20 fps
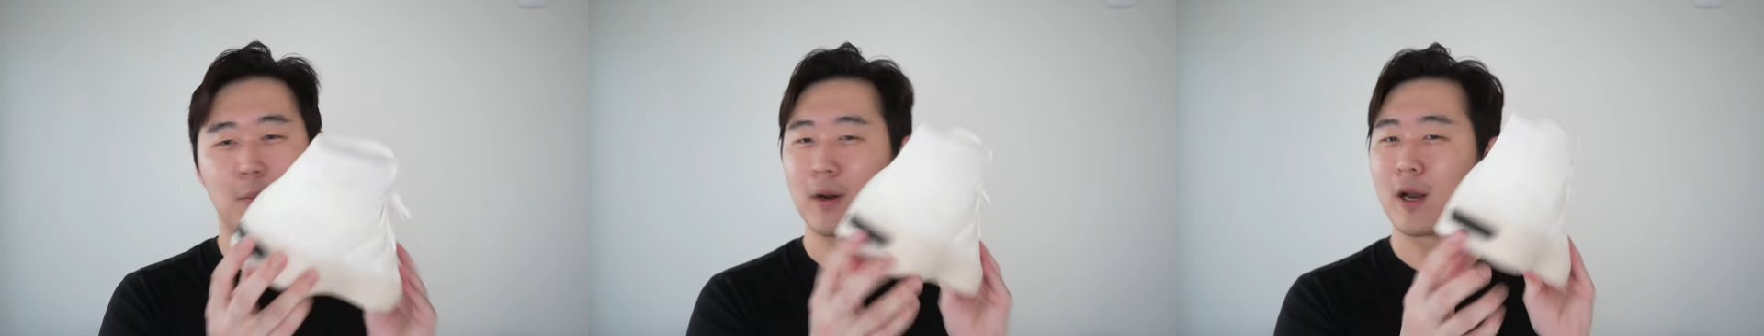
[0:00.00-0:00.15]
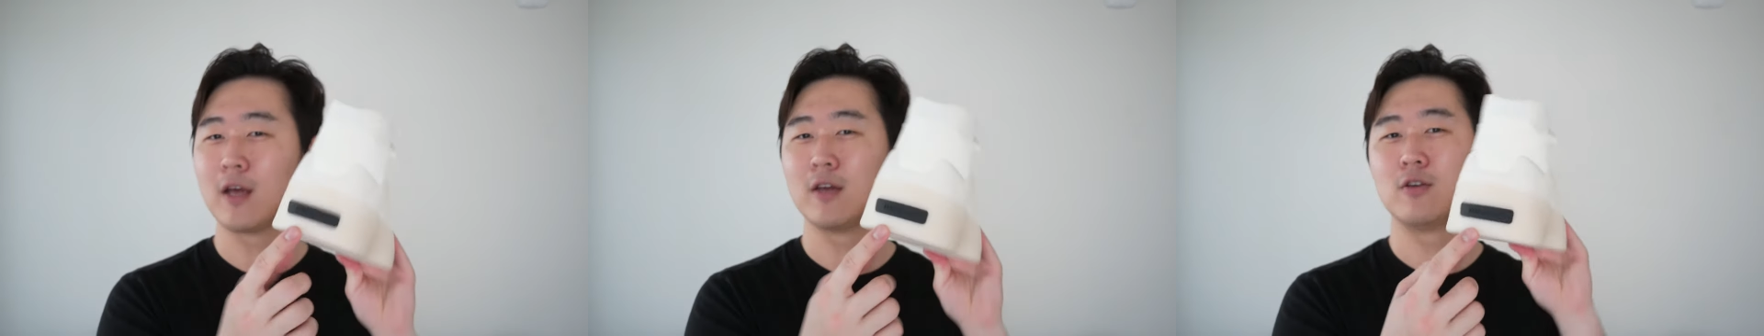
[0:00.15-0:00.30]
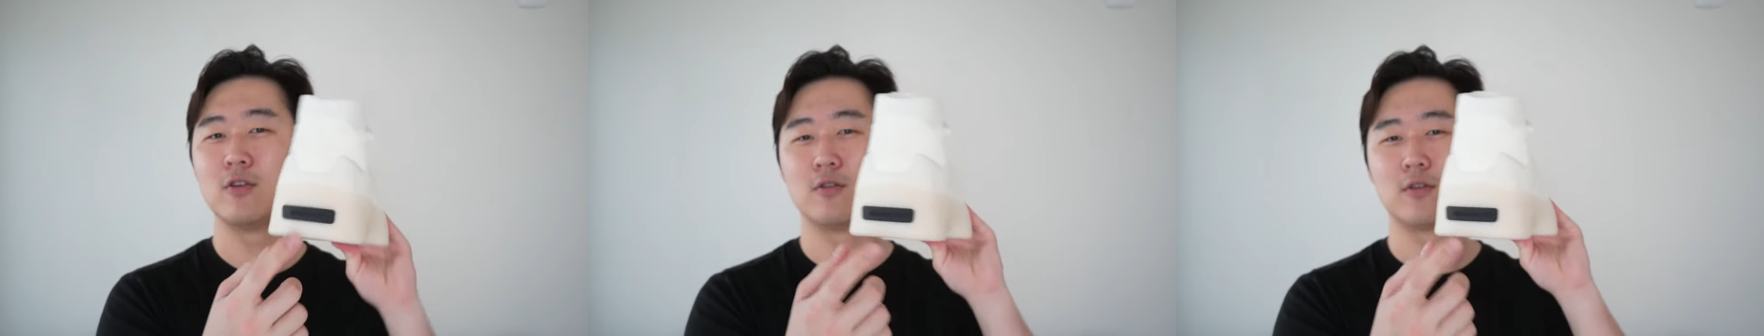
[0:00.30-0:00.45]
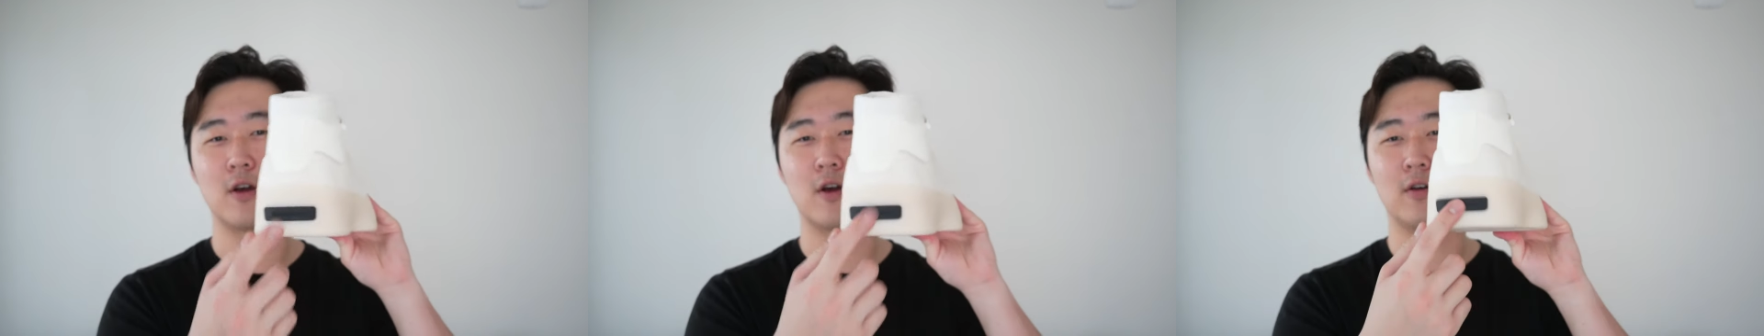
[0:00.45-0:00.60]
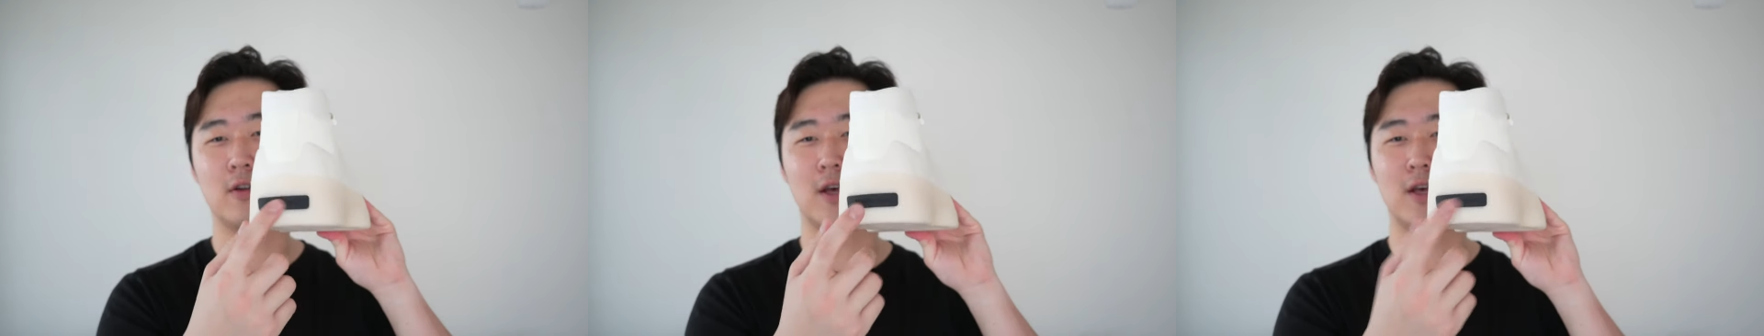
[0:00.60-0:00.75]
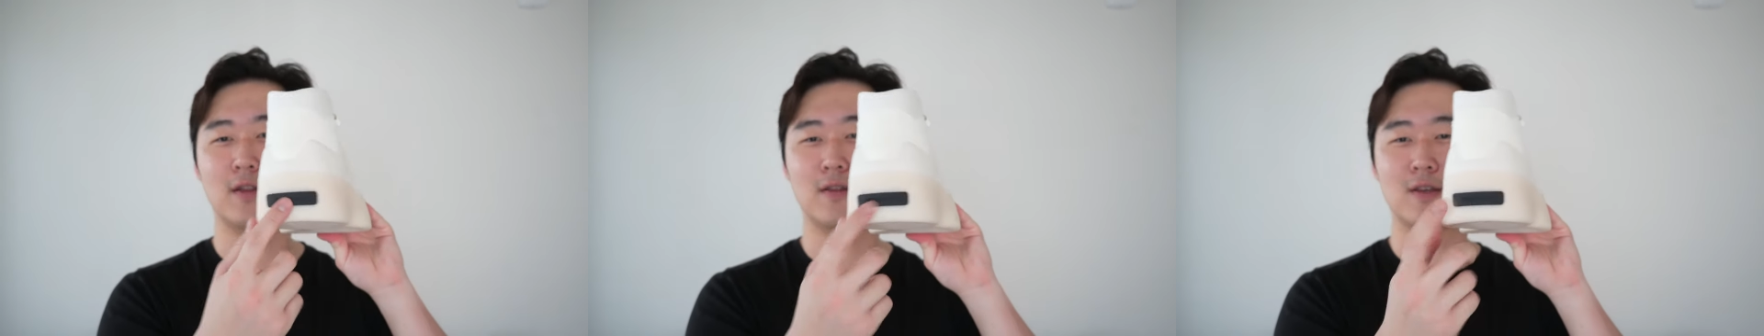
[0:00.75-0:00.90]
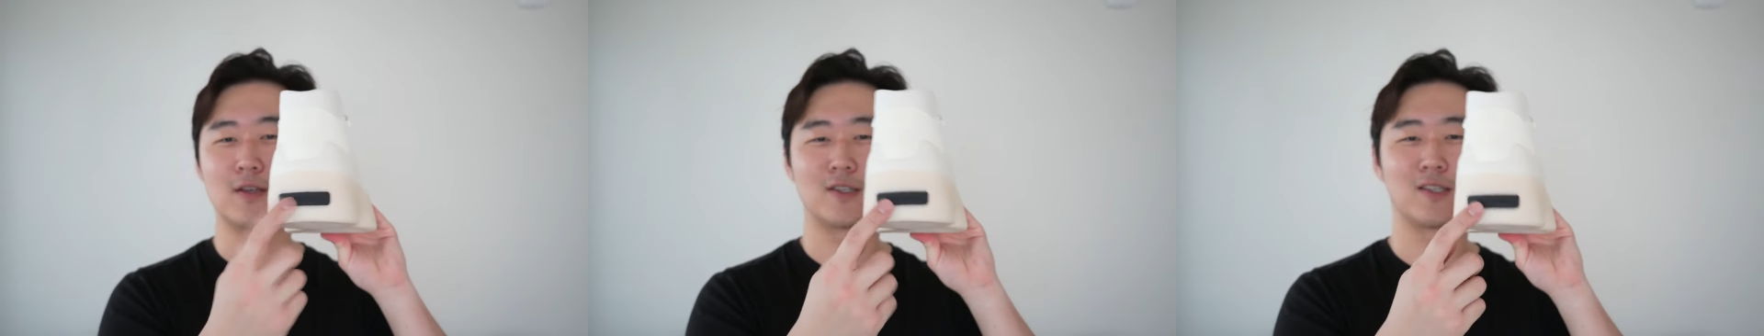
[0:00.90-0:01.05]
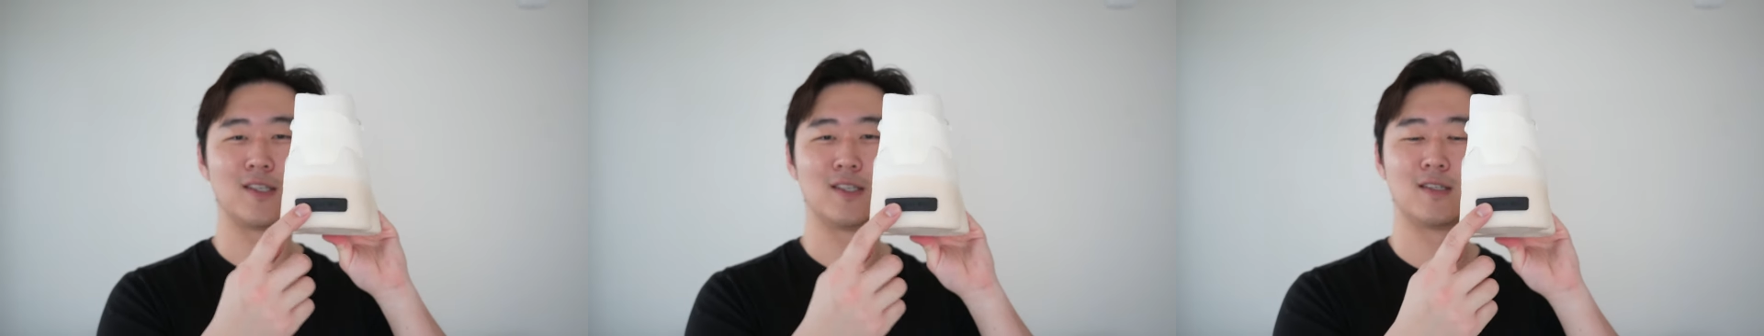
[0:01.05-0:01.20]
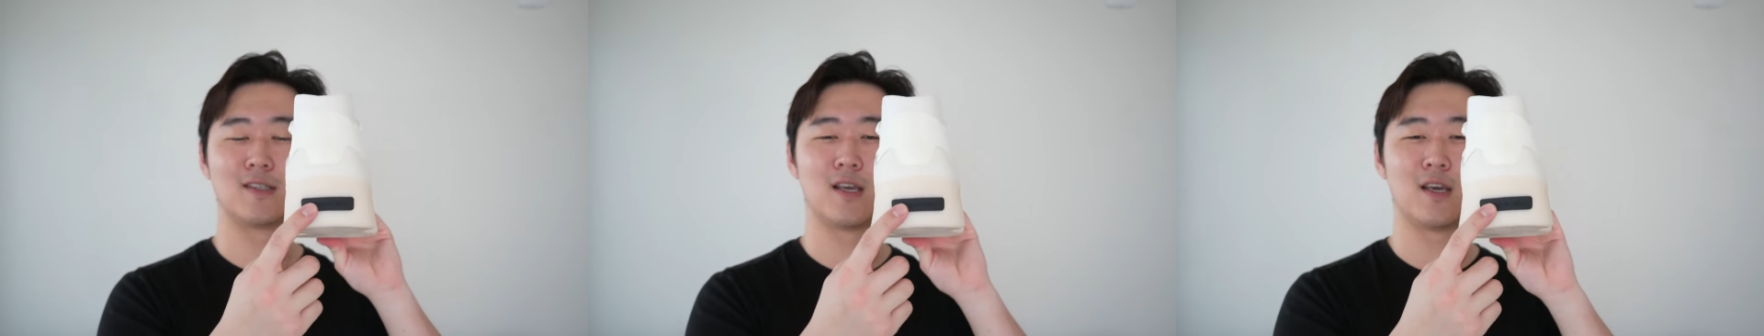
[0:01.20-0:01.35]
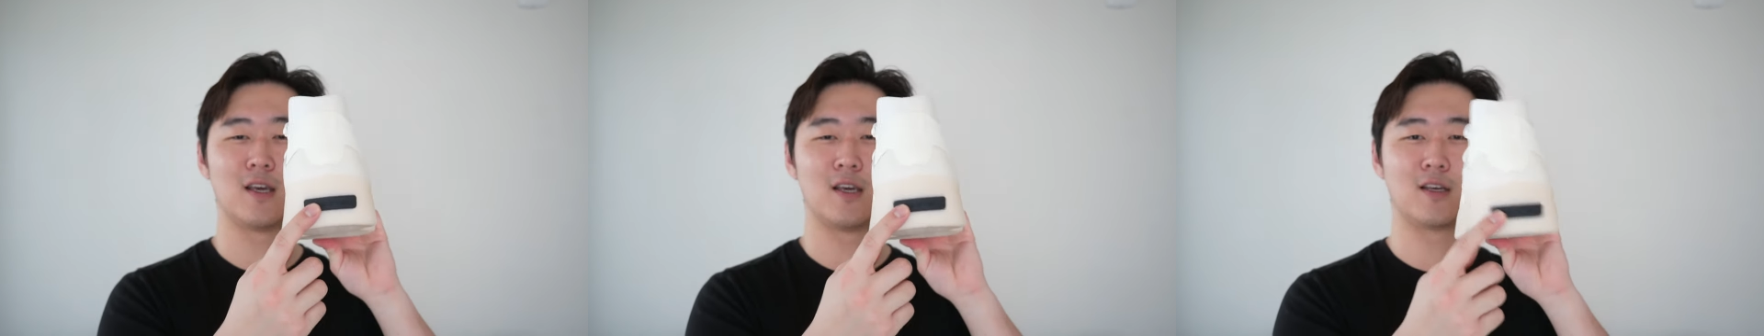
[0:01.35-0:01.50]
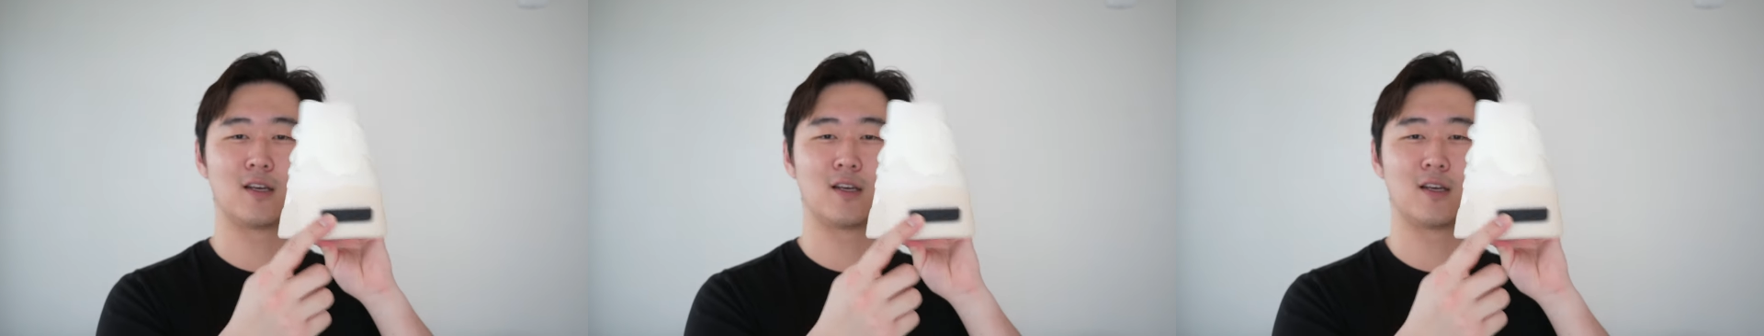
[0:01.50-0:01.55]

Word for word: But I do know that this is a